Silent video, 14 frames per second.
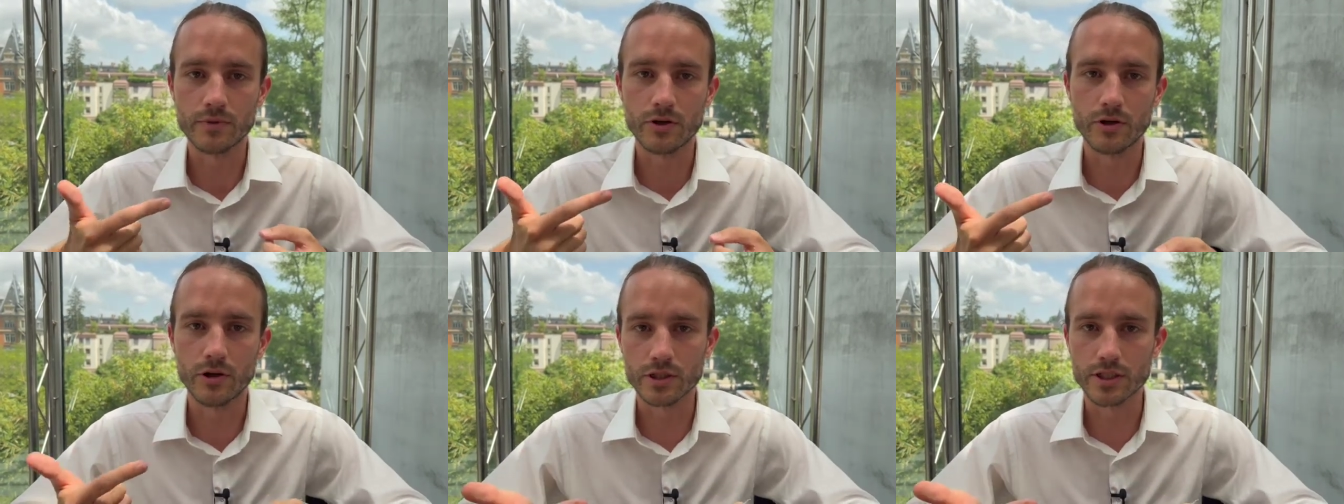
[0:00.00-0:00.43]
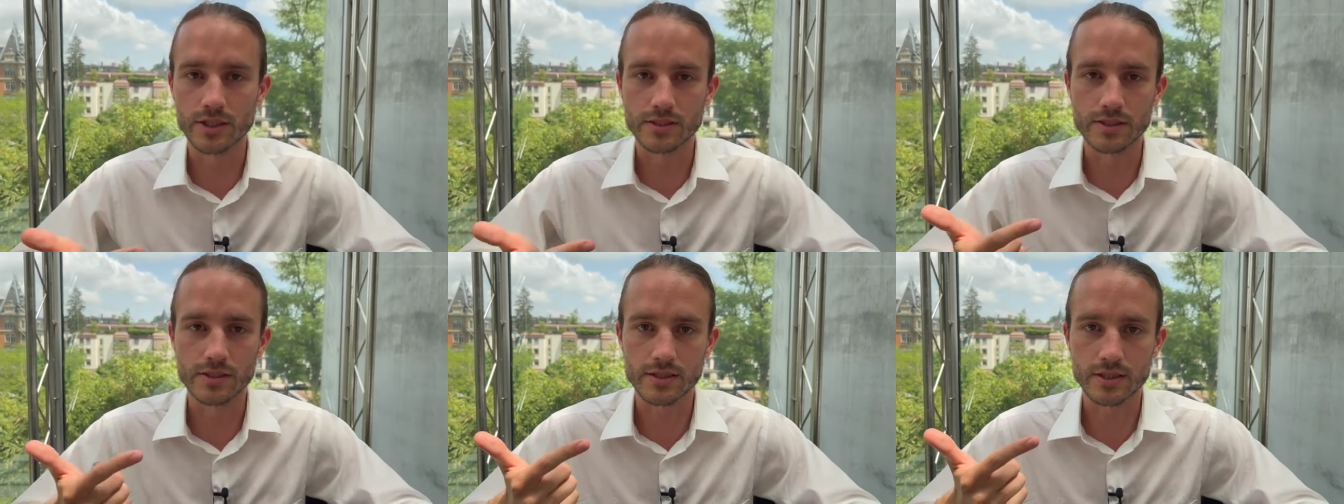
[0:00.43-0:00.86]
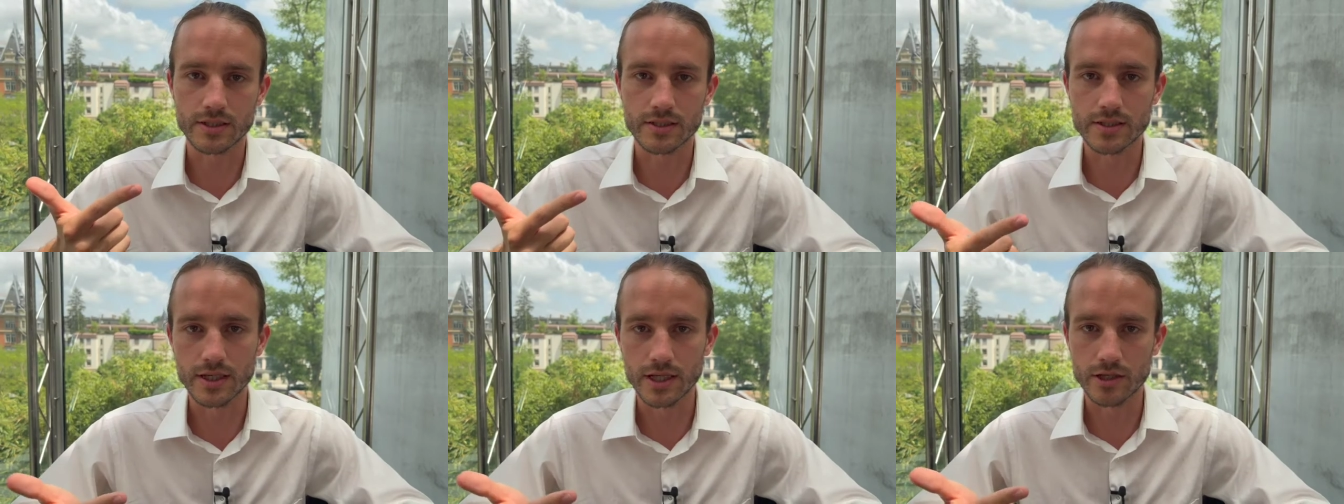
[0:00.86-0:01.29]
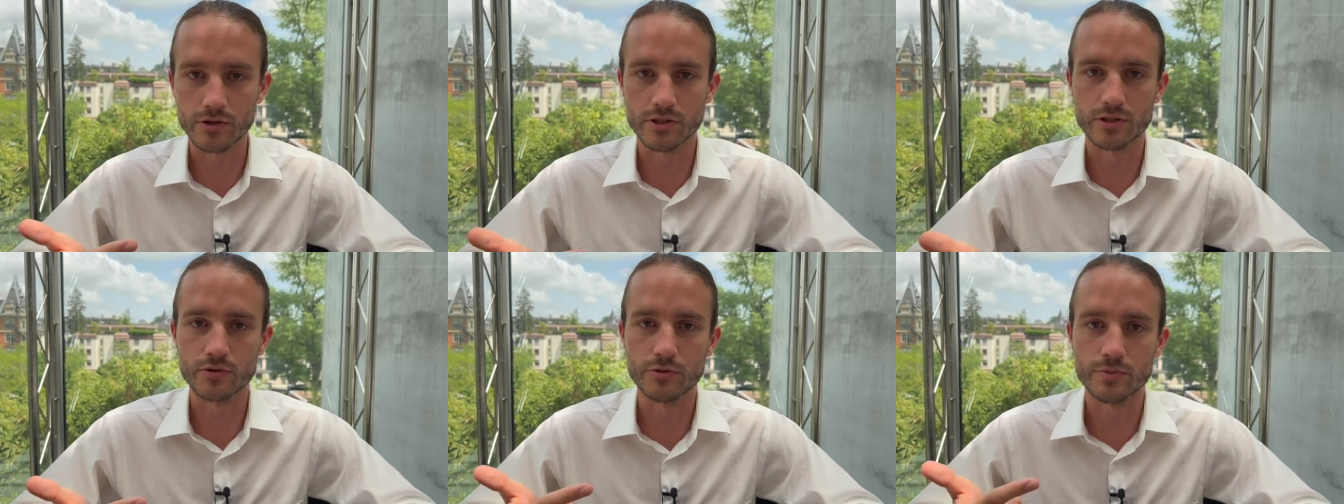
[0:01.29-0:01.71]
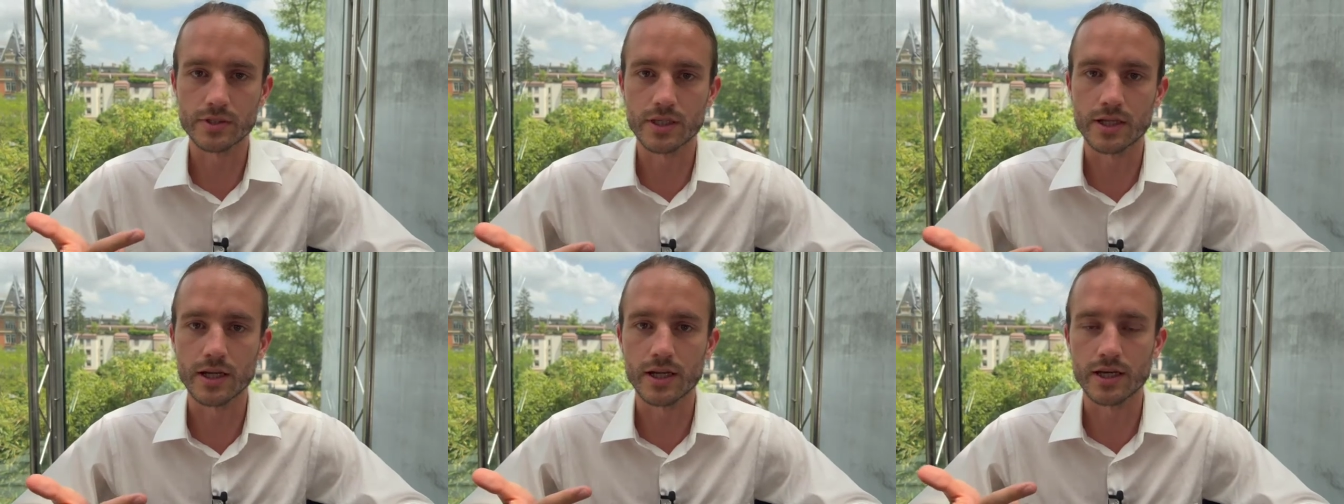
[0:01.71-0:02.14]
audiences and the stakeholder groups that
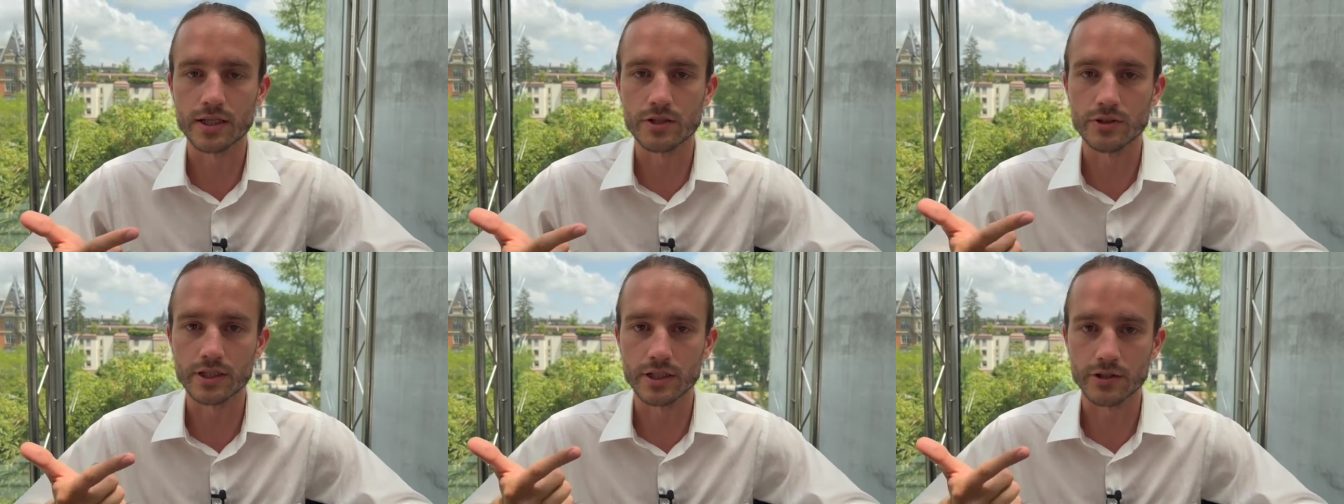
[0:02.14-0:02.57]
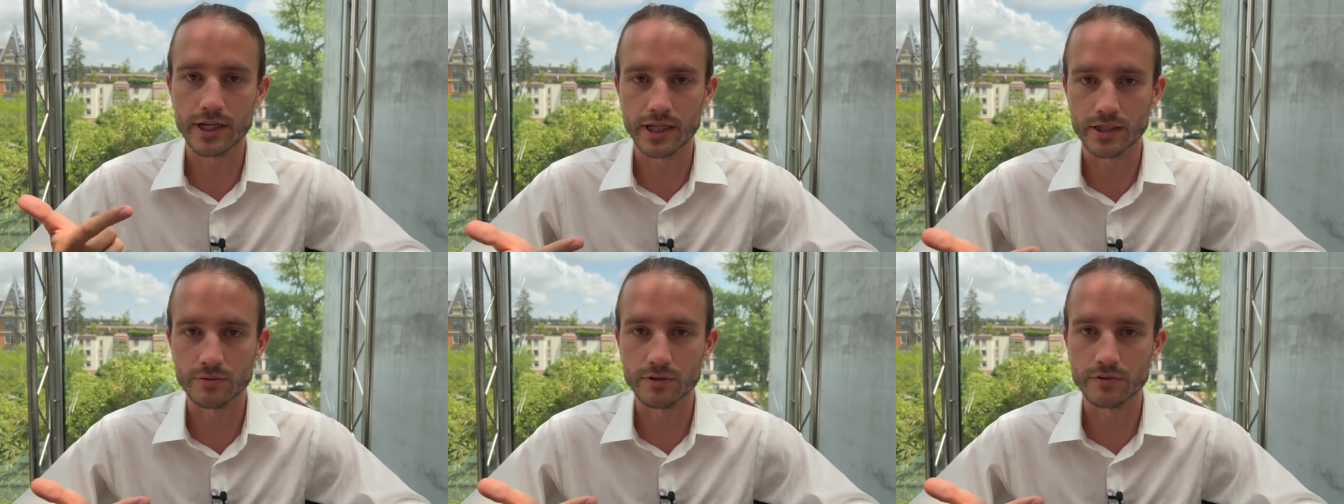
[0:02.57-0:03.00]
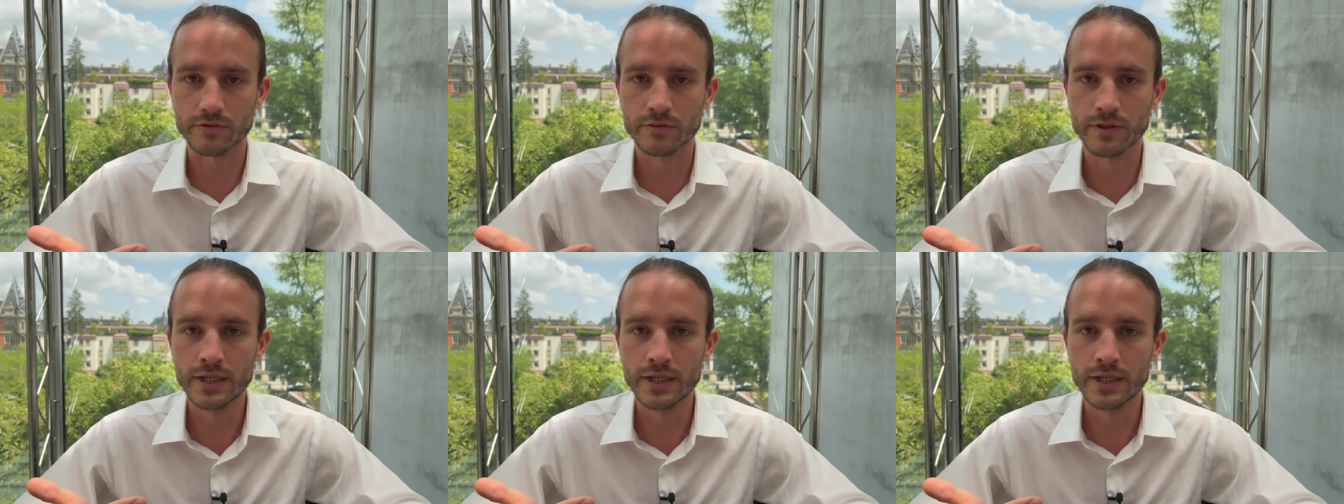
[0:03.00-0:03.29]
I like to interact with.